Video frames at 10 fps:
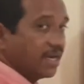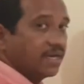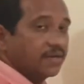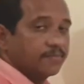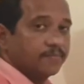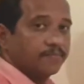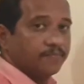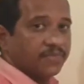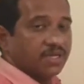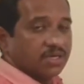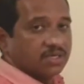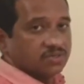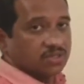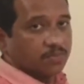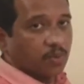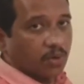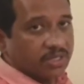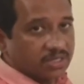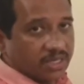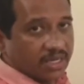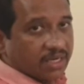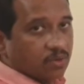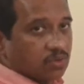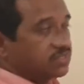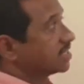A. So the point A whose